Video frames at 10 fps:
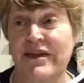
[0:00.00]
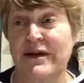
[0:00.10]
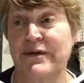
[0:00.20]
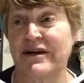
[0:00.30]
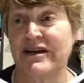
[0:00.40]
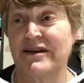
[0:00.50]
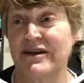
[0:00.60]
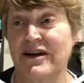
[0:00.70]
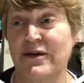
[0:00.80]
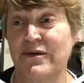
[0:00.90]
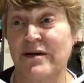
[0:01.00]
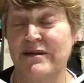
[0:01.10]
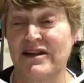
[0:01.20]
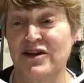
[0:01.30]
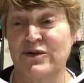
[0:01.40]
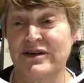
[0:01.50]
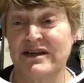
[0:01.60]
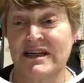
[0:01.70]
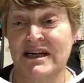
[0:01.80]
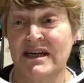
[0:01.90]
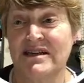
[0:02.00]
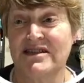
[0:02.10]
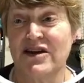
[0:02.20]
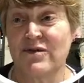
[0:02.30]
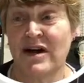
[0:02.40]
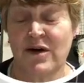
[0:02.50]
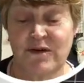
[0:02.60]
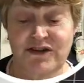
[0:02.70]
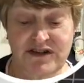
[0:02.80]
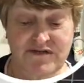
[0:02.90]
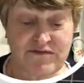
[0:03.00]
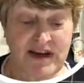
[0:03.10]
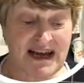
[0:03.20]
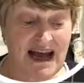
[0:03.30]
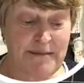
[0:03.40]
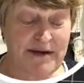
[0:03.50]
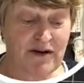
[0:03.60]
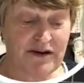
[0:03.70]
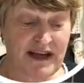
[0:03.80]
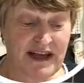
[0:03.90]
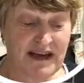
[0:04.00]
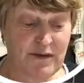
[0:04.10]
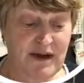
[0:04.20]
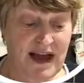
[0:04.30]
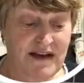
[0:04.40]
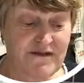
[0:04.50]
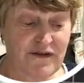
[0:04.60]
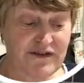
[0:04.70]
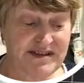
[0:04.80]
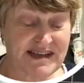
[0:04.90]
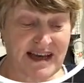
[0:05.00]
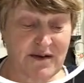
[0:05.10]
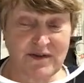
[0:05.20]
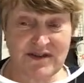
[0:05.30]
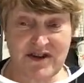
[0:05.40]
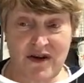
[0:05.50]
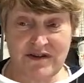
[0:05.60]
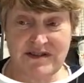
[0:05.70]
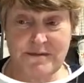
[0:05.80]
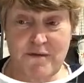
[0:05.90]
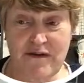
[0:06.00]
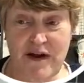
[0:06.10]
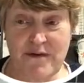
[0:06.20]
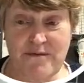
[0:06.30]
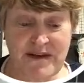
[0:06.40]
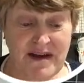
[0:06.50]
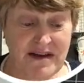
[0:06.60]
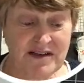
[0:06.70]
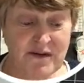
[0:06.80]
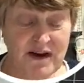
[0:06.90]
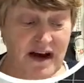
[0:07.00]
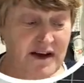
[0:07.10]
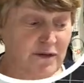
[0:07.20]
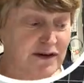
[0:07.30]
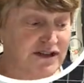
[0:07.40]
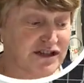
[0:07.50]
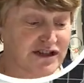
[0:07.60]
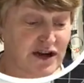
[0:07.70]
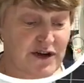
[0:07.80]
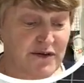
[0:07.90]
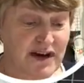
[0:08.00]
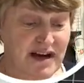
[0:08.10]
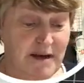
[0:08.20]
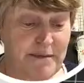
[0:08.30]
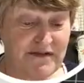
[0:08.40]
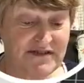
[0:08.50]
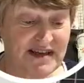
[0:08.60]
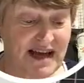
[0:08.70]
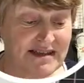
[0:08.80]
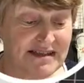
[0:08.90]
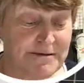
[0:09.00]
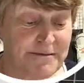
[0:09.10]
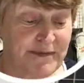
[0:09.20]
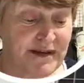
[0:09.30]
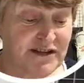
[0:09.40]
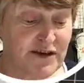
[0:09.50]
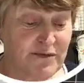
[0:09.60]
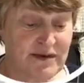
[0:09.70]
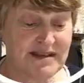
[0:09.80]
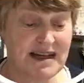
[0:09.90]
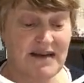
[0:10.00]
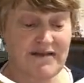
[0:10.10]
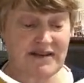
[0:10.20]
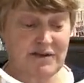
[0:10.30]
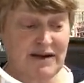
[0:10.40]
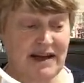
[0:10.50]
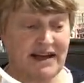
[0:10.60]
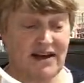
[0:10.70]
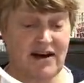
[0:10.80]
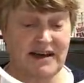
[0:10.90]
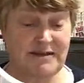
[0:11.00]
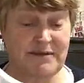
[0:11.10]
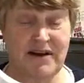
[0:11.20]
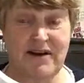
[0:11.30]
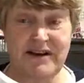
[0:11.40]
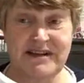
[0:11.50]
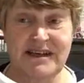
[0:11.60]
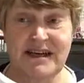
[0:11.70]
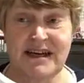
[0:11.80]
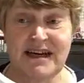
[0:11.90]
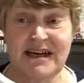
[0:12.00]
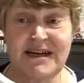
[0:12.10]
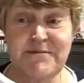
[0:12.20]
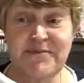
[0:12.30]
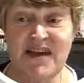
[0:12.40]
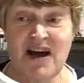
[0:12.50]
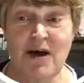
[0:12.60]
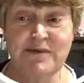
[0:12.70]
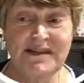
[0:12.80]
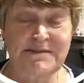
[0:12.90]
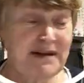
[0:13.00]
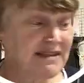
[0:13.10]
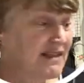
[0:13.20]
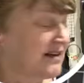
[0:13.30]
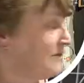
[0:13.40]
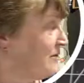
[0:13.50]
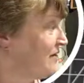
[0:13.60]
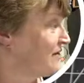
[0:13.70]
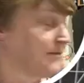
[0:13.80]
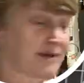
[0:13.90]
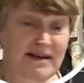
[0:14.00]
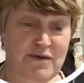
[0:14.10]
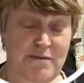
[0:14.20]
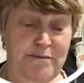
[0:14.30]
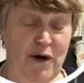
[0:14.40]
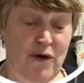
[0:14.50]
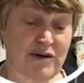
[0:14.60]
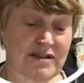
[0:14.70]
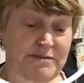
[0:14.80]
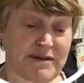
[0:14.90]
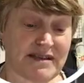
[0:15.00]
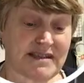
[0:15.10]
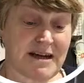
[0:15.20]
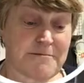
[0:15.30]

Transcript: There you go. I'm in the corner. So we're just recapping on here. We have got the sale starts tomorrow. So I kind of wanted to show you a couple of sets. So we still have this one here hiding behind. I was expecting I might have come back to a box, but